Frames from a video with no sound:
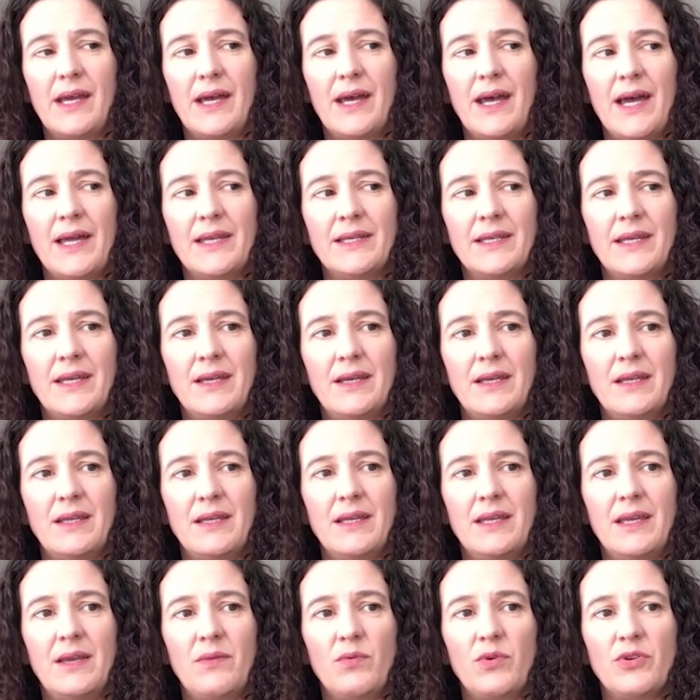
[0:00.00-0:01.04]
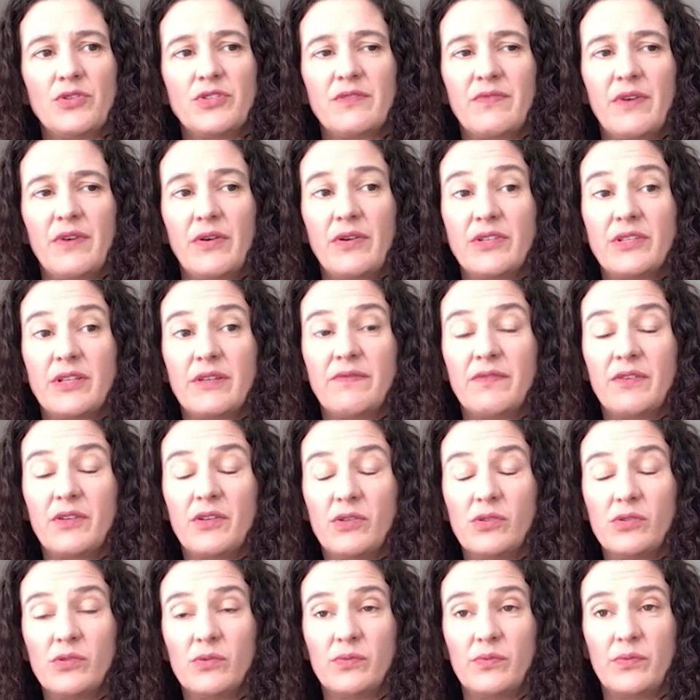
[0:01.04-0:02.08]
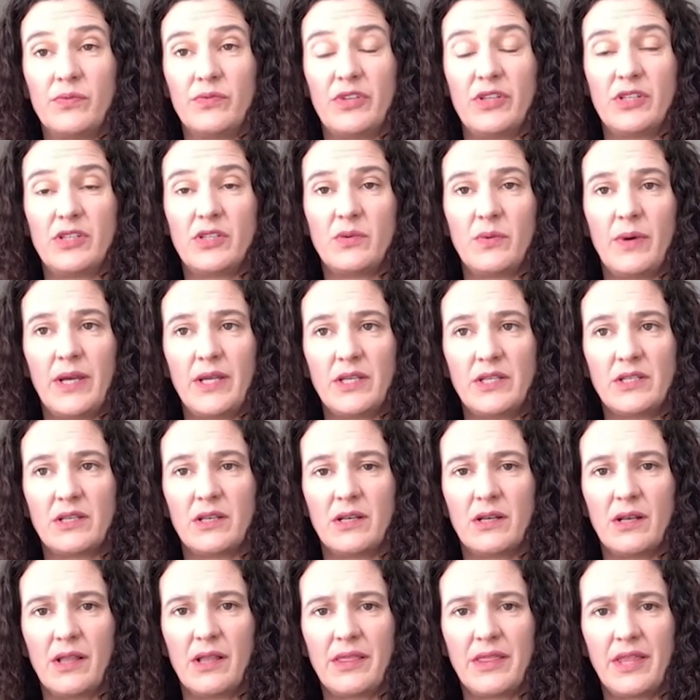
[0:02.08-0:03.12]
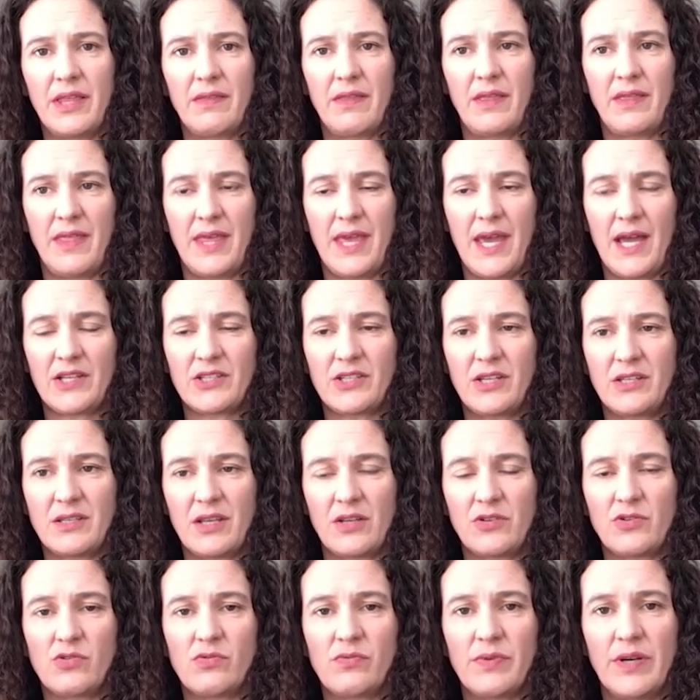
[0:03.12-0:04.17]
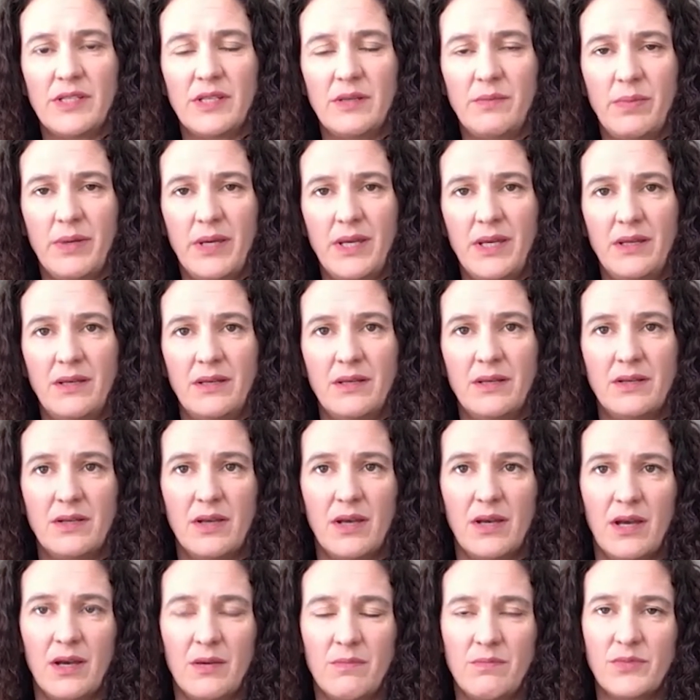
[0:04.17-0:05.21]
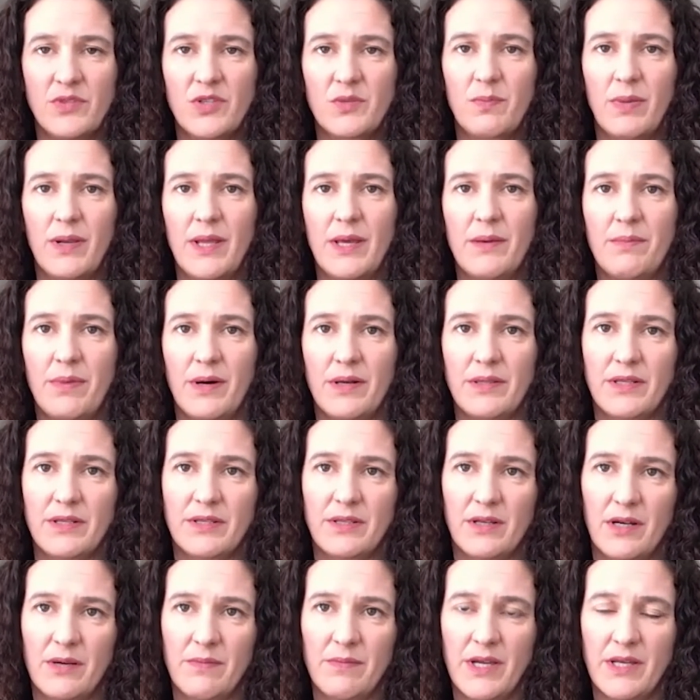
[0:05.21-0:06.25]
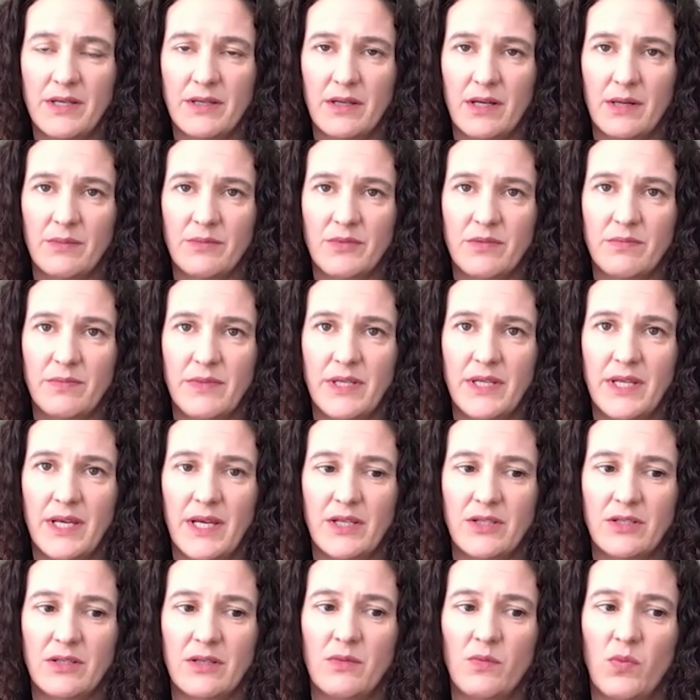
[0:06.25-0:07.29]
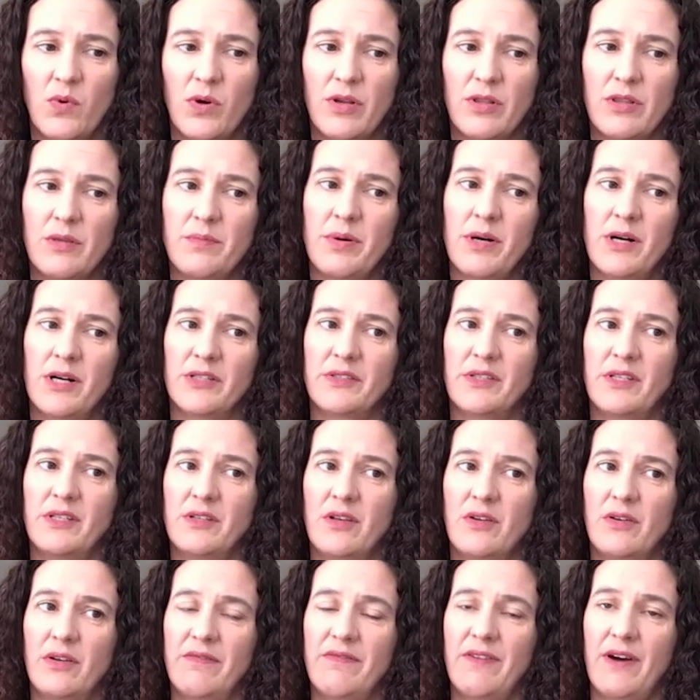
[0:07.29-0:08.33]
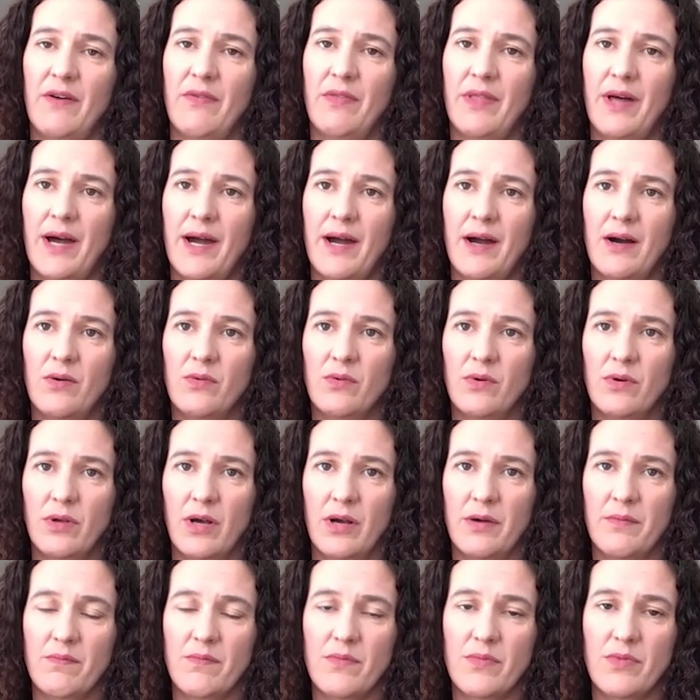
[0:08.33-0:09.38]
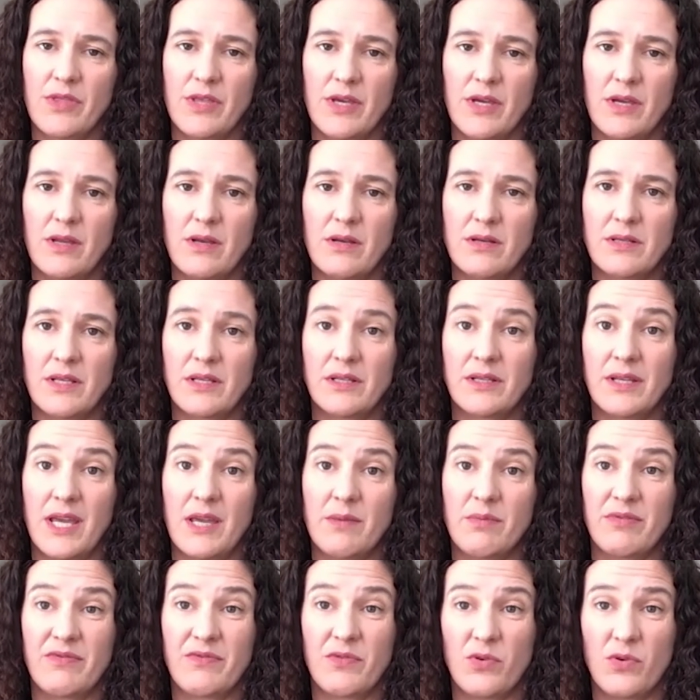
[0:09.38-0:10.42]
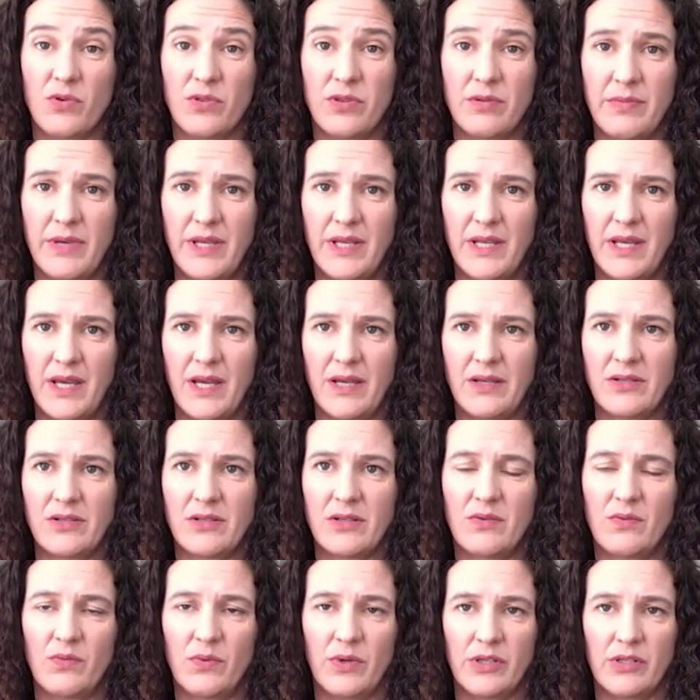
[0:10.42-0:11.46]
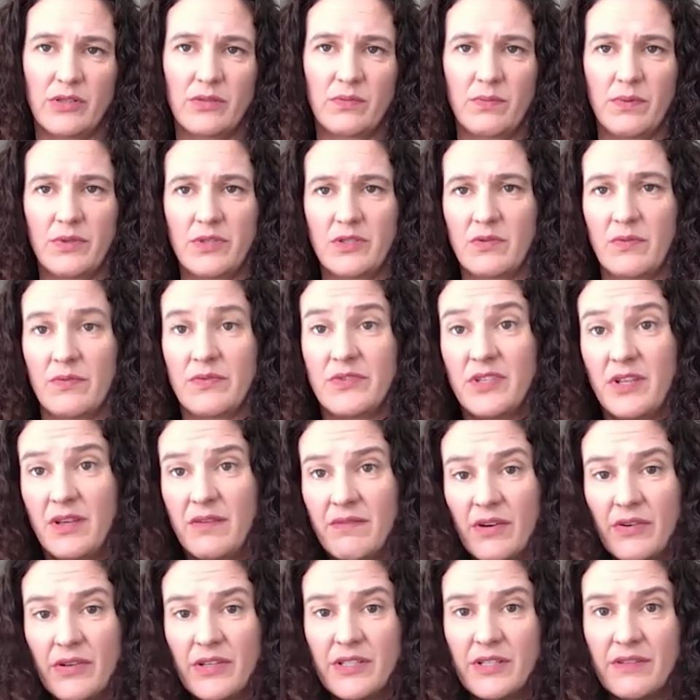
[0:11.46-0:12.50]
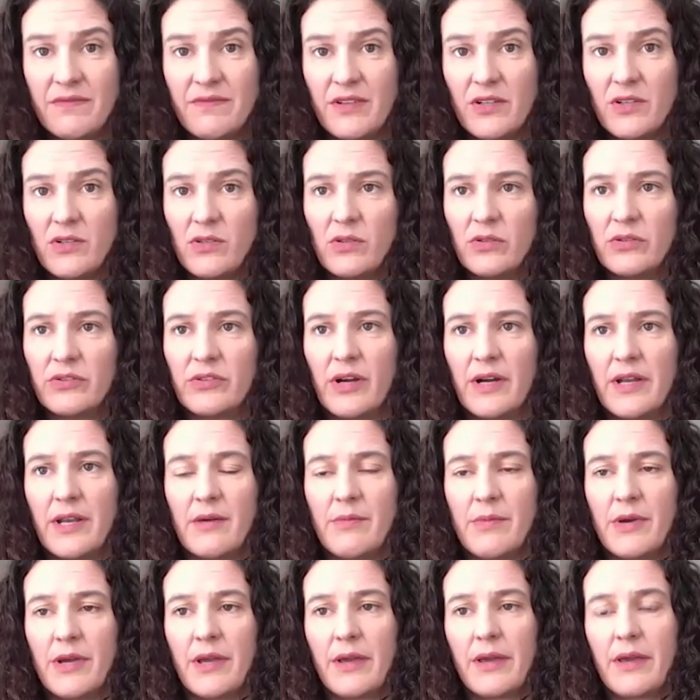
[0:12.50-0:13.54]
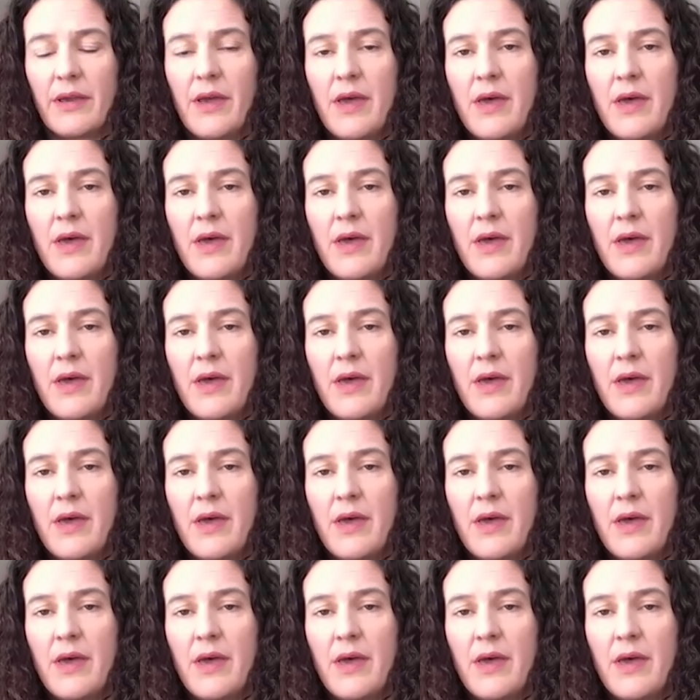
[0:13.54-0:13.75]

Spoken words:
And it was a very difficult situation. I think that the ashes had already been split by the time they'd come to mediation. One of the parties only found that out the day before the mediation, which was obviously a very difficult dynamic.